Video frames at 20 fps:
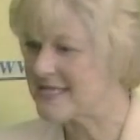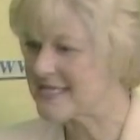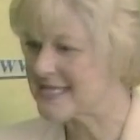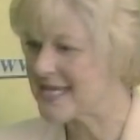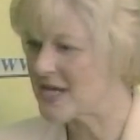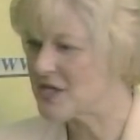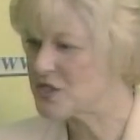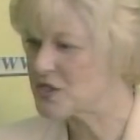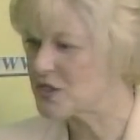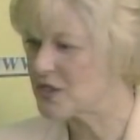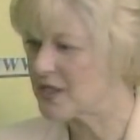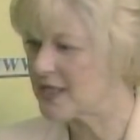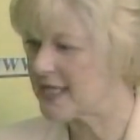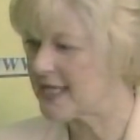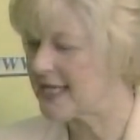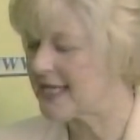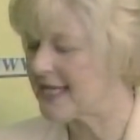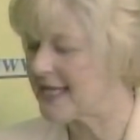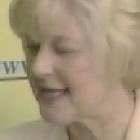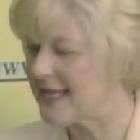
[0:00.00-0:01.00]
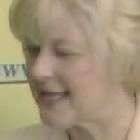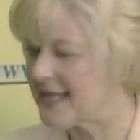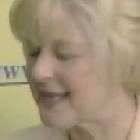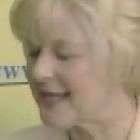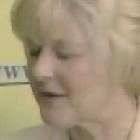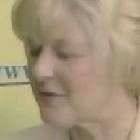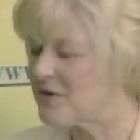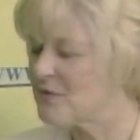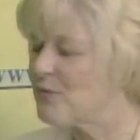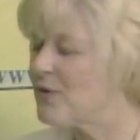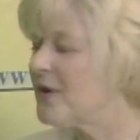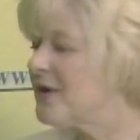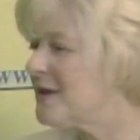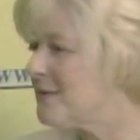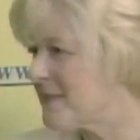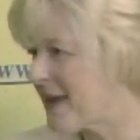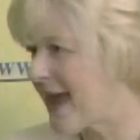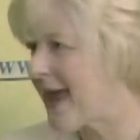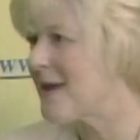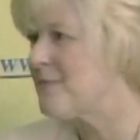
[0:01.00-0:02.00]
essentially, that
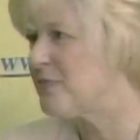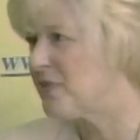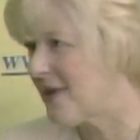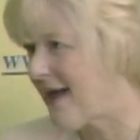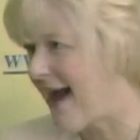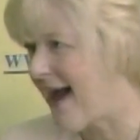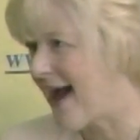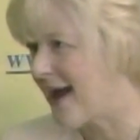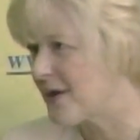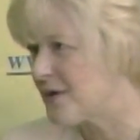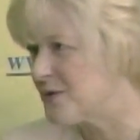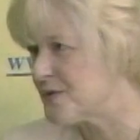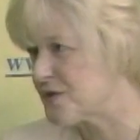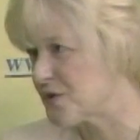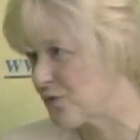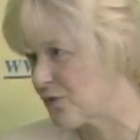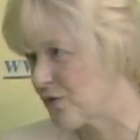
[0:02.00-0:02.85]
William K. Black, who's a